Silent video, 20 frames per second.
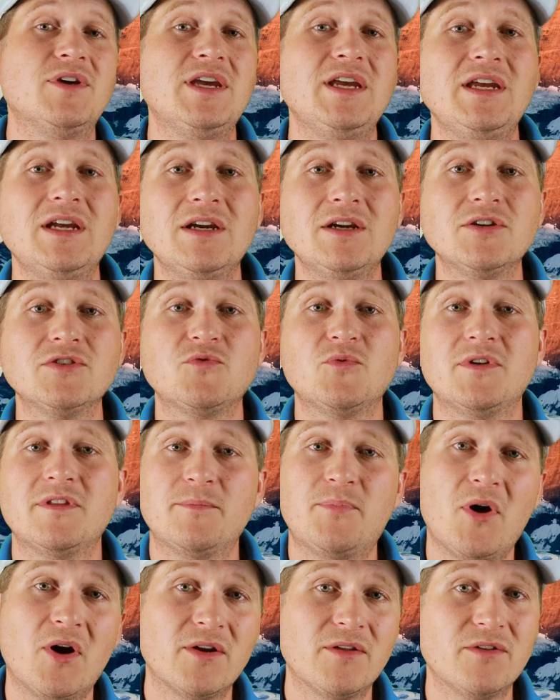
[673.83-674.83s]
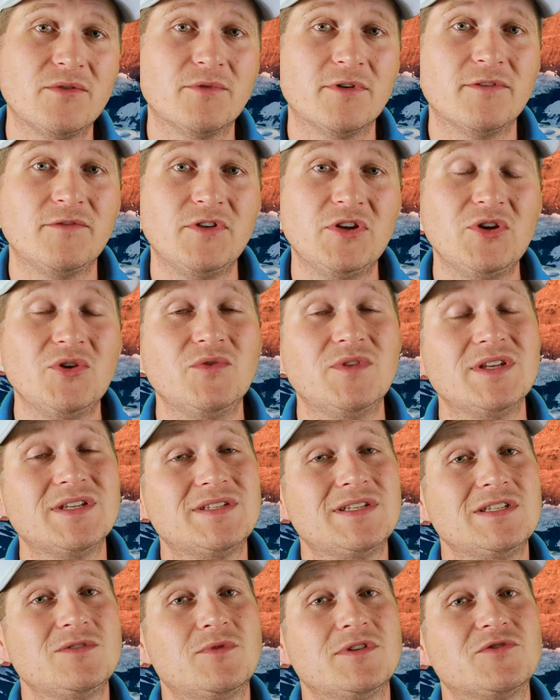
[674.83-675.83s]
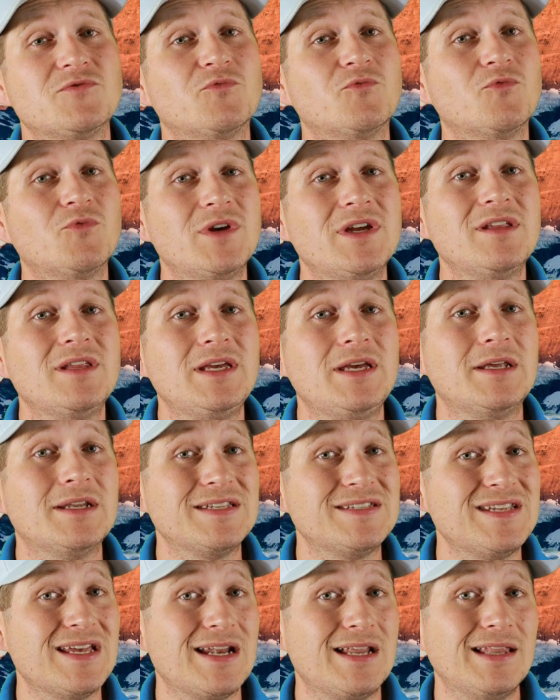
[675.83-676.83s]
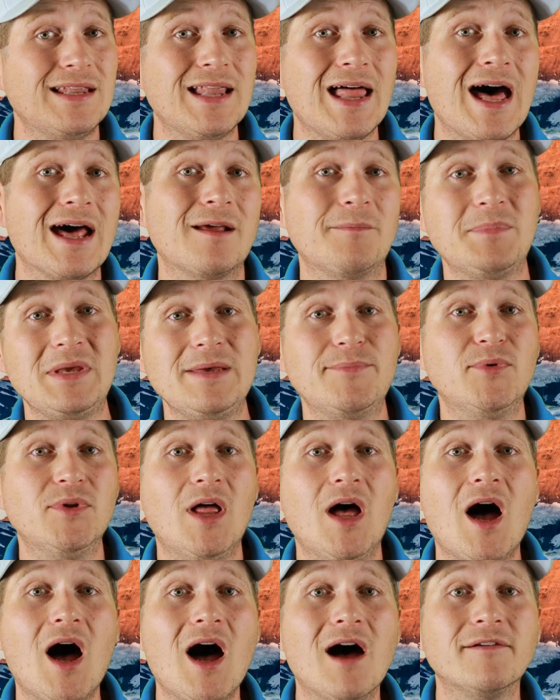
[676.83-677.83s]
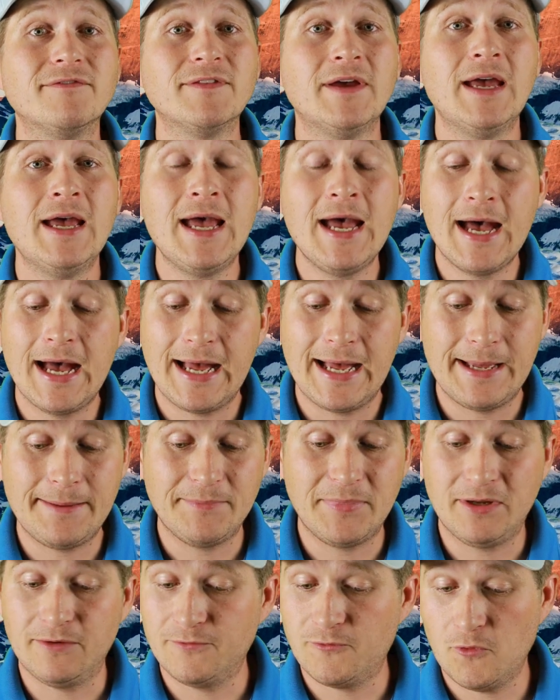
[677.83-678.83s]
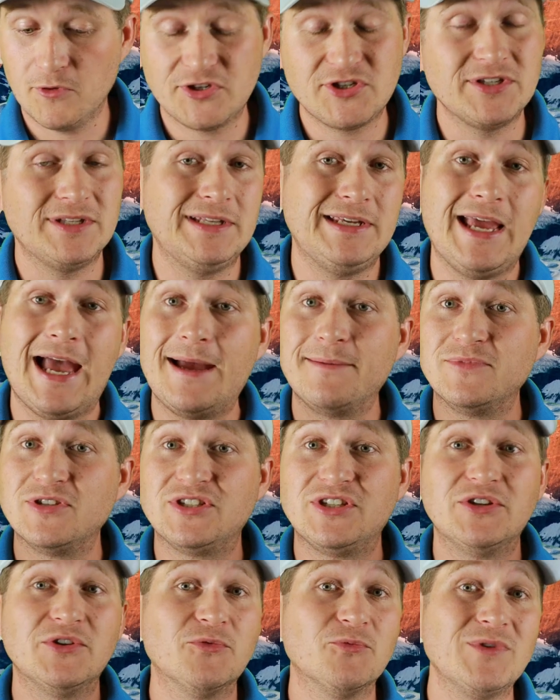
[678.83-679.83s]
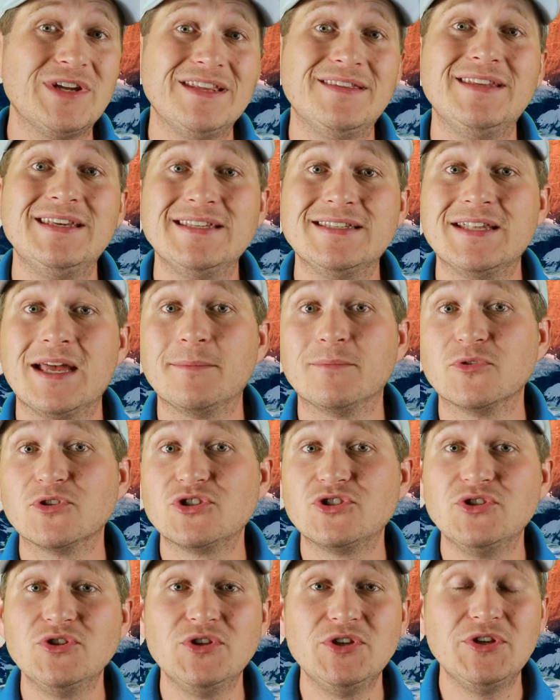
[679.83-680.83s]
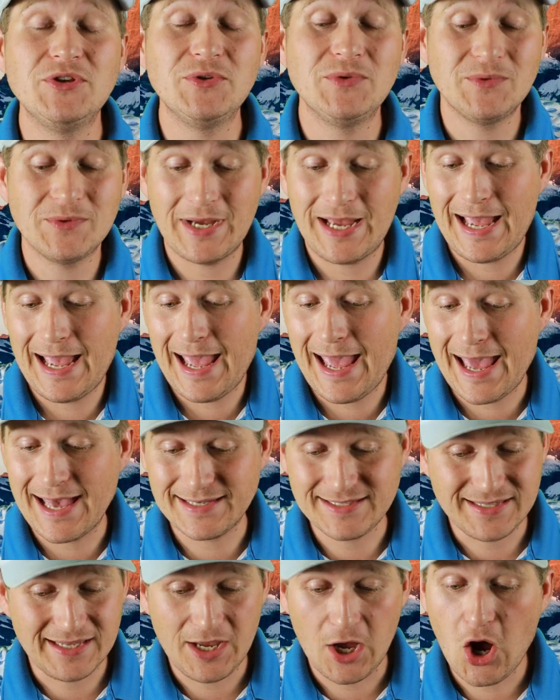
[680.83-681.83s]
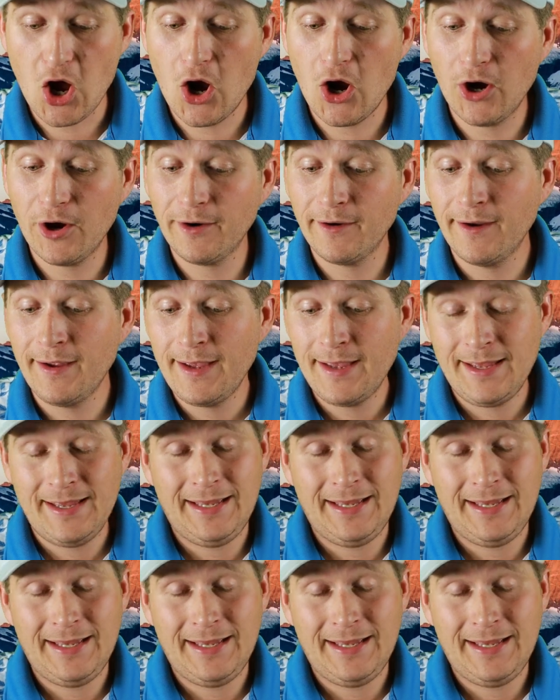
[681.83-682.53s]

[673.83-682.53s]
here's where the part of the review, this is what's really going to set a lot of people off. But unfortunately, I'm just going to read these numbers to you as they are.